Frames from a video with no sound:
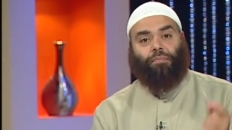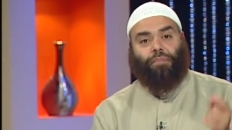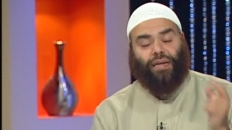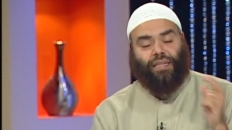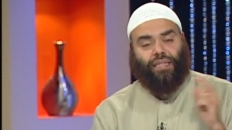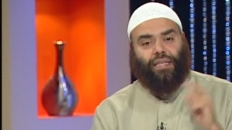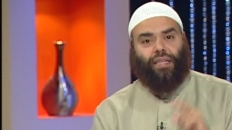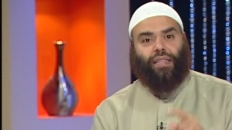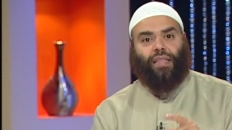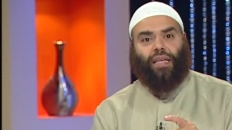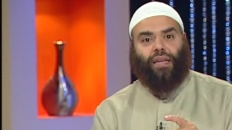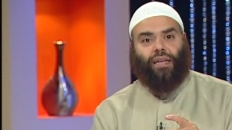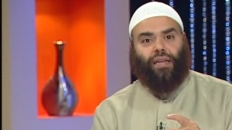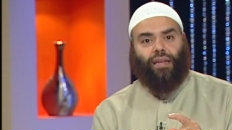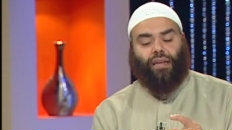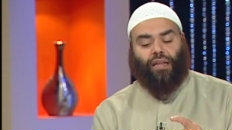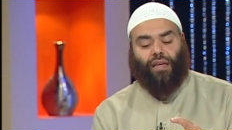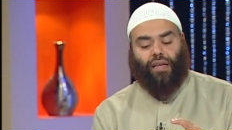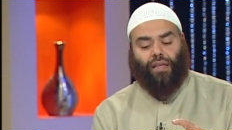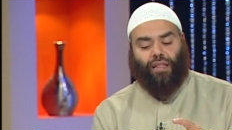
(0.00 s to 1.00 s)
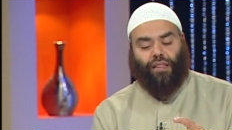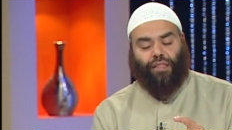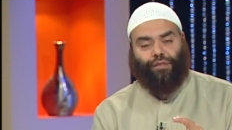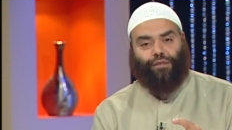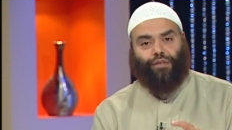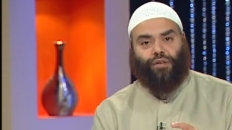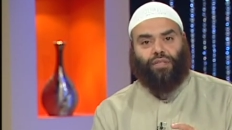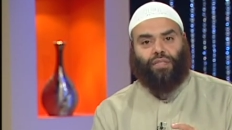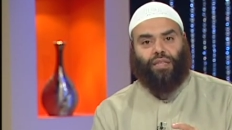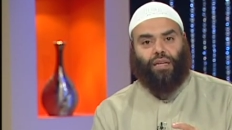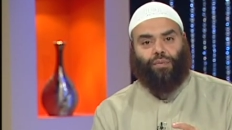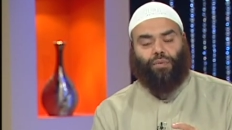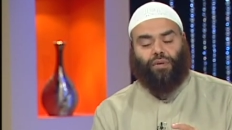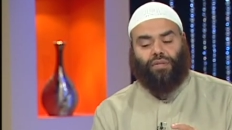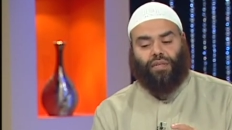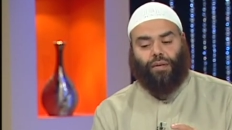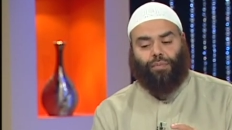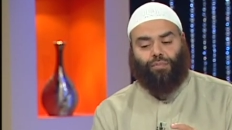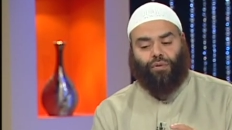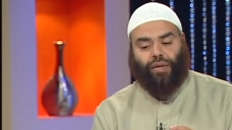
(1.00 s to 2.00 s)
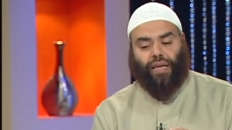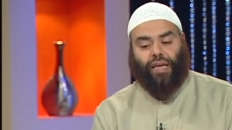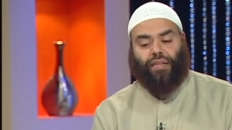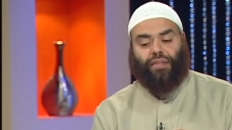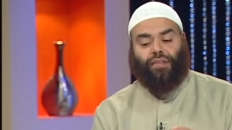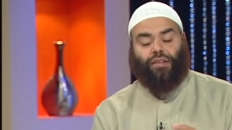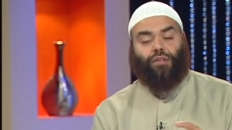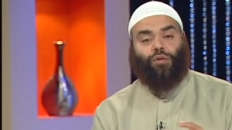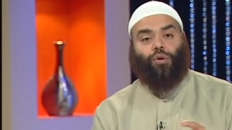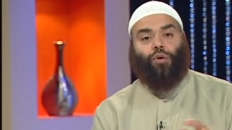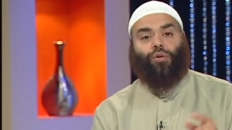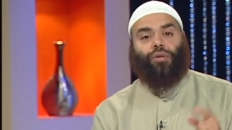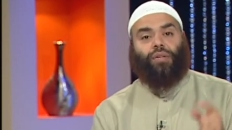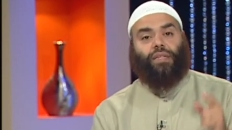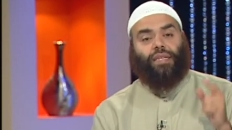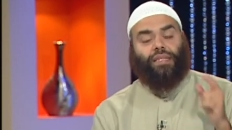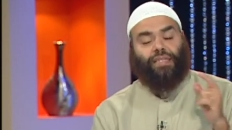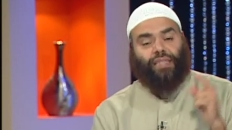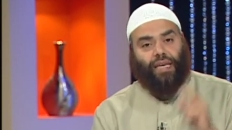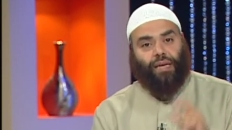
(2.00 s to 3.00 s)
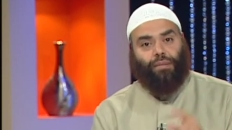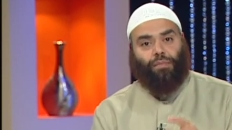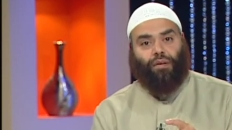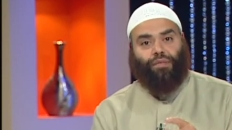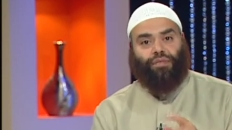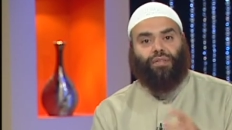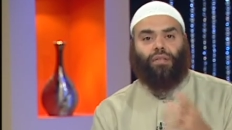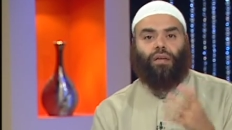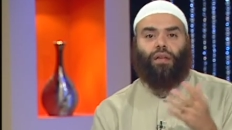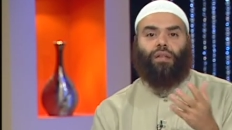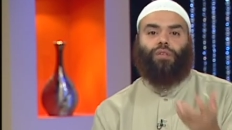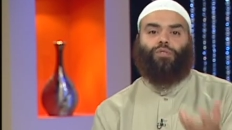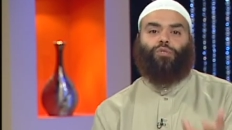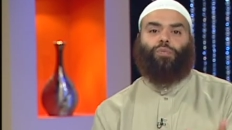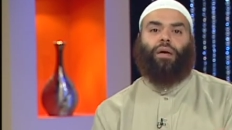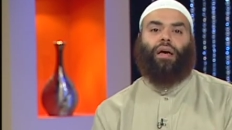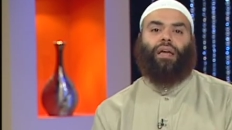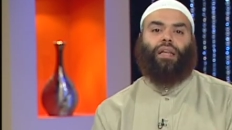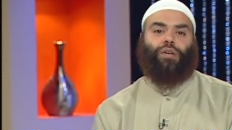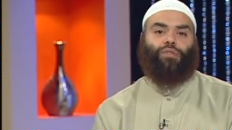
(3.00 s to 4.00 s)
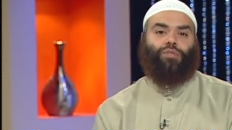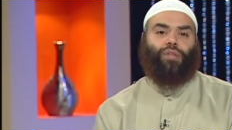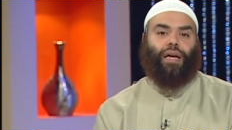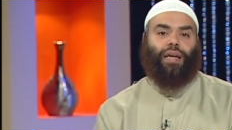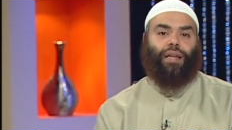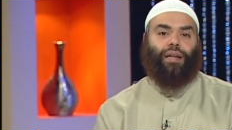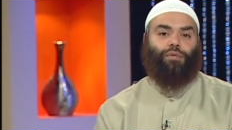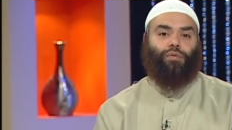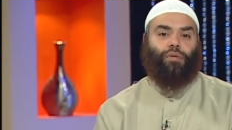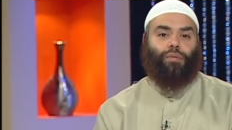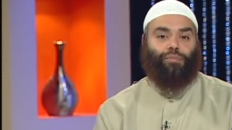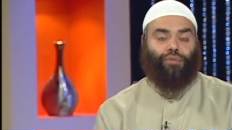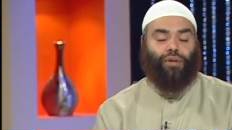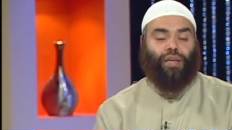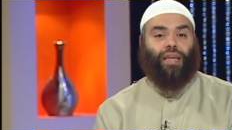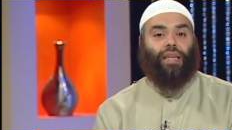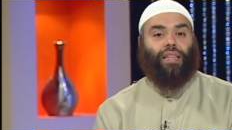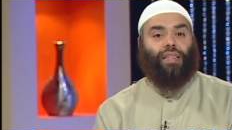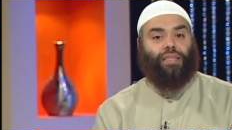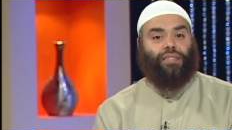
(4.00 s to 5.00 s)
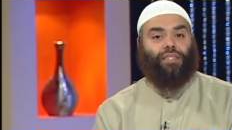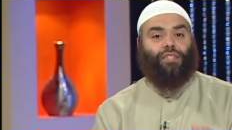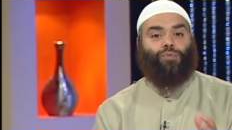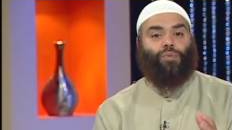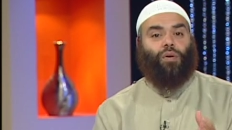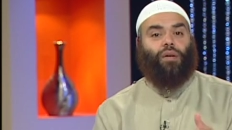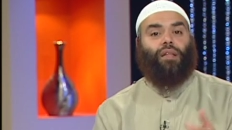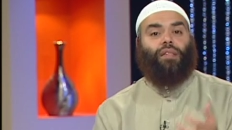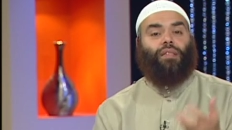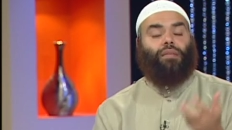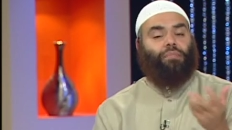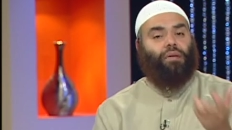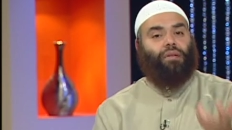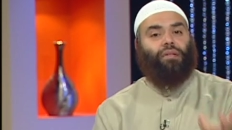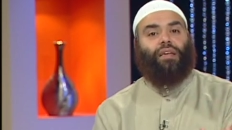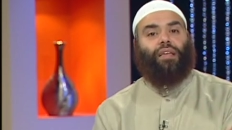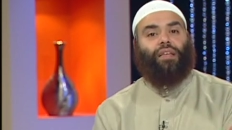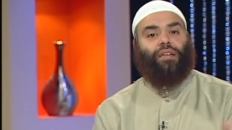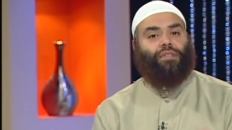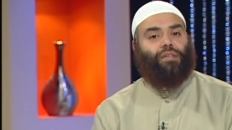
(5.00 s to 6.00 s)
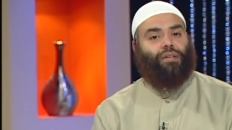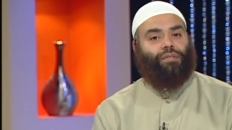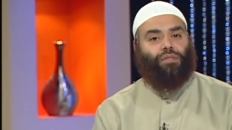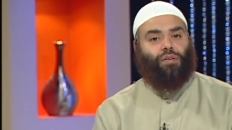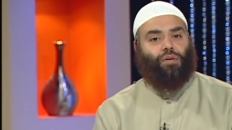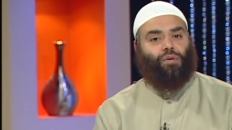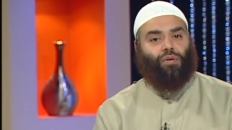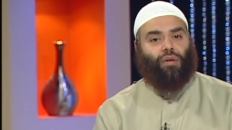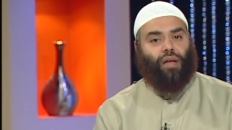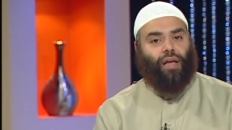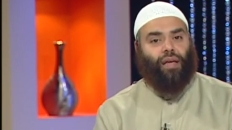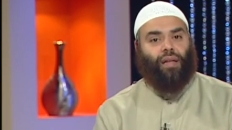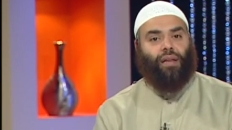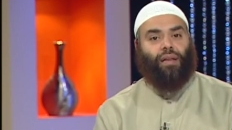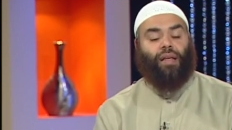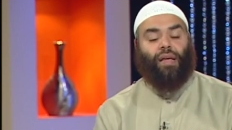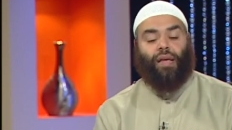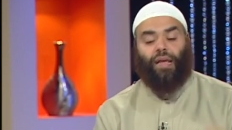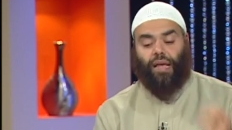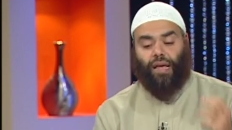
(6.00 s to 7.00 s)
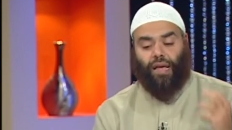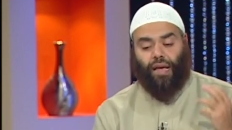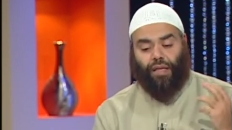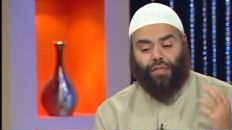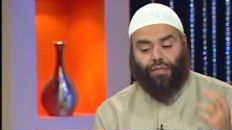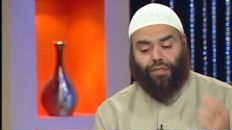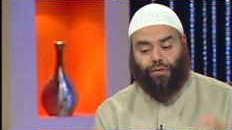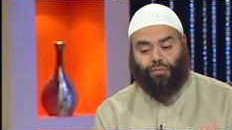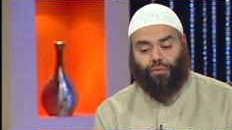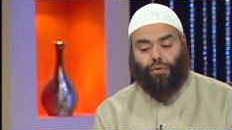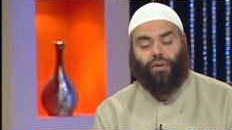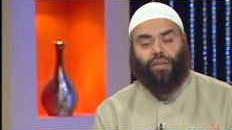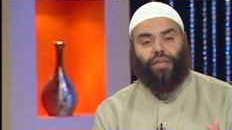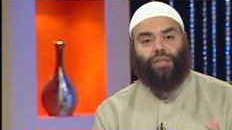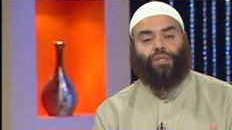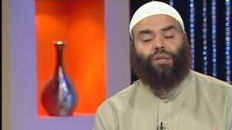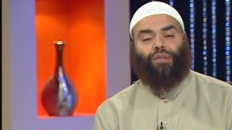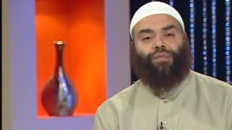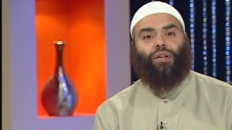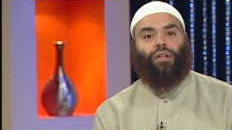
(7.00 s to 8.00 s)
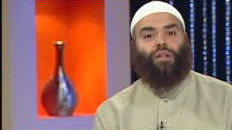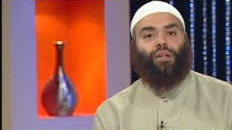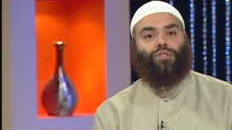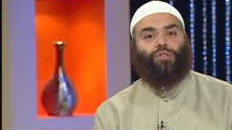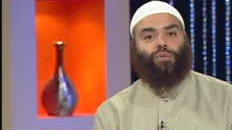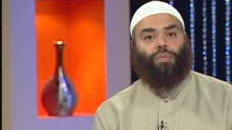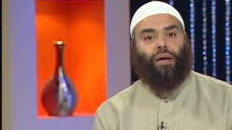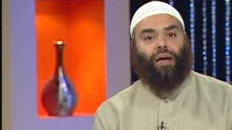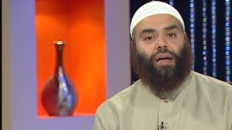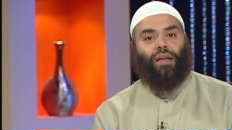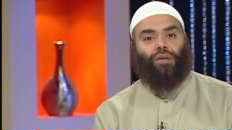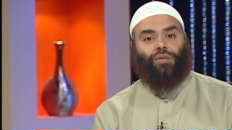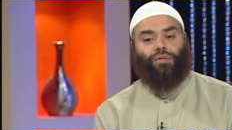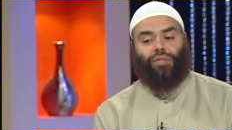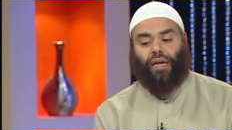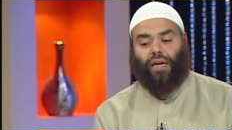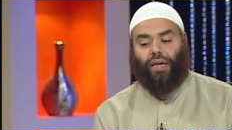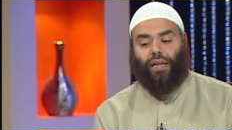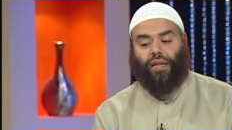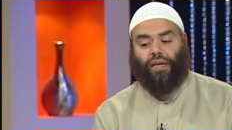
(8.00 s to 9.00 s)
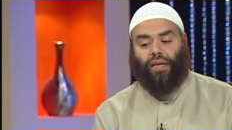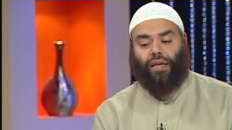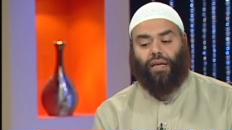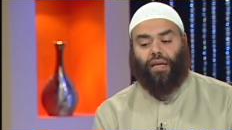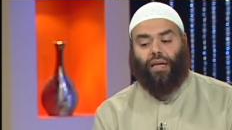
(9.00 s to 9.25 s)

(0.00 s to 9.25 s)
better than the verse that was abrogated or the same of it, Allah subhanahu wa ta'ala will bring. And this is one of the miracles of the Quran and the rulings of Allah subhanahu wa ta'ala.